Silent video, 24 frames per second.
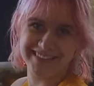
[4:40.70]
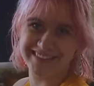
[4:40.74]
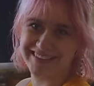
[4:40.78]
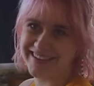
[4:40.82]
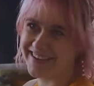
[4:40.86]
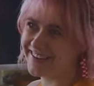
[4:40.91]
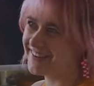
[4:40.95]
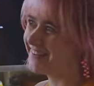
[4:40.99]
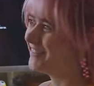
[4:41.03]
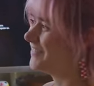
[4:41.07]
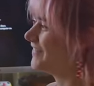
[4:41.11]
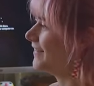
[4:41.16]

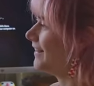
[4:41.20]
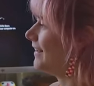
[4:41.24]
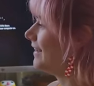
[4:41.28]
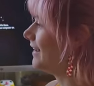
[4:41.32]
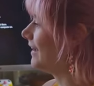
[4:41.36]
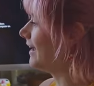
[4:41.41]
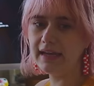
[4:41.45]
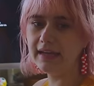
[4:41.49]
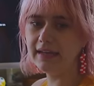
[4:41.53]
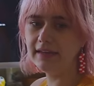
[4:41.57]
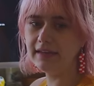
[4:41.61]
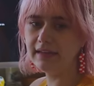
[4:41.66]
So
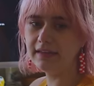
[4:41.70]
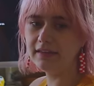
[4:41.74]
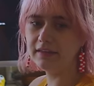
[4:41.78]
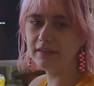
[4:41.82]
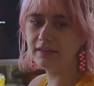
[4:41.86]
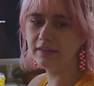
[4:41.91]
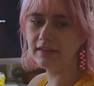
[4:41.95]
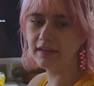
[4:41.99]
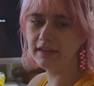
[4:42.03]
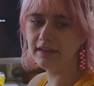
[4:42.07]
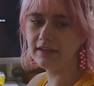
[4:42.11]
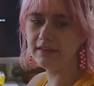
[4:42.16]
I
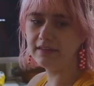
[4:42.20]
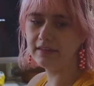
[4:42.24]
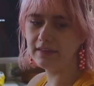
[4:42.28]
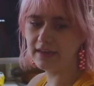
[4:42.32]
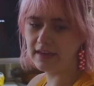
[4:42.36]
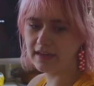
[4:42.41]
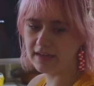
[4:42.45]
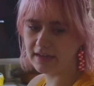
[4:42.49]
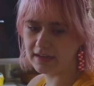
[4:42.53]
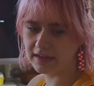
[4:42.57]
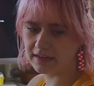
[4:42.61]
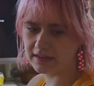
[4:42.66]
think
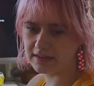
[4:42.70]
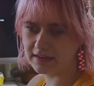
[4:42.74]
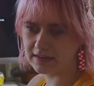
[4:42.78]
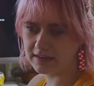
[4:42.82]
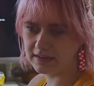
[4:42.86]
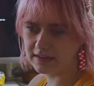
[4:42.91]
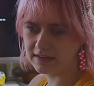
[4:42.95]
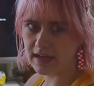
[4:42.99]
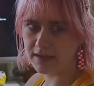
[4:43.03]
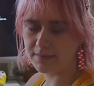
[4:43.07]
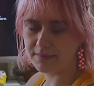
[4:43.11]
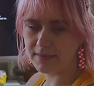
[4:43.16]

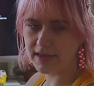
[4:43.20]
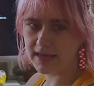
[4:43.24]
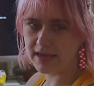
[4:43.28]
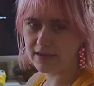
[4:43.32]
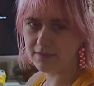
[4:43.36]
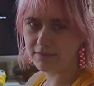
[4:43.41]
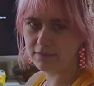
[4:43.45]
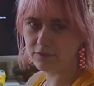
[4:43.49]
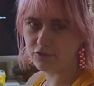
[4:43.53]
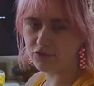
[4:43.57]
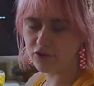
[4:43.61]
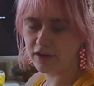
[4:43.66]
then I
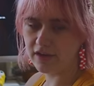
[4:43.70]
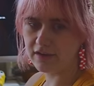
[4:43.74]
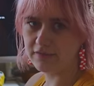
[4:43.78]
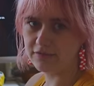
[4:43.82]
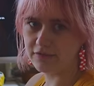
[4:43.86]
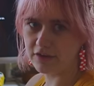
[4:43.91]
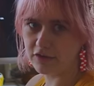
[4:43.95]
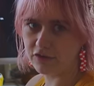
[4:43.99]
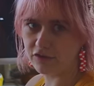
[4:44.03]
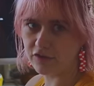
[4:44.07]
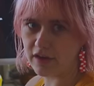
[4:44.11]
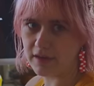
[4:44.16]
may try and
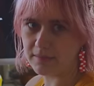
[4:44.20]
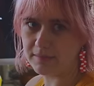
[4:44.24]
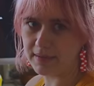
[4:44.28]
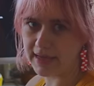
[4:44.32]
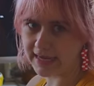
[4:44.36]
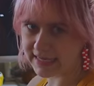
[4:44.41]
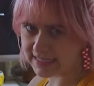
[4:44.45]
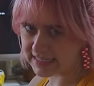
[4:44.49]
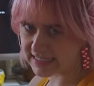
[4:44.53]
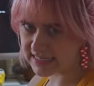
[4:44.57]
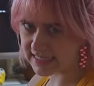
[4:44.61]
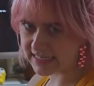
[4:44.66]
finish that
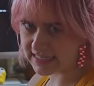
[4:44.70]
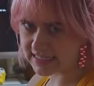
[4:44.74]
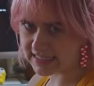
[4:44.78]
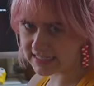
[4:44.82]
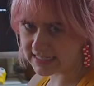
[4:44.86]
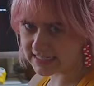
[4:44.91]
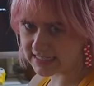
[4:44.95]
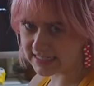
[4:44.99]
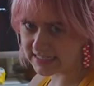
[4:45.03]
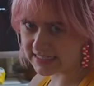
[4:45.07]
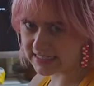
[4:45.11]
painting.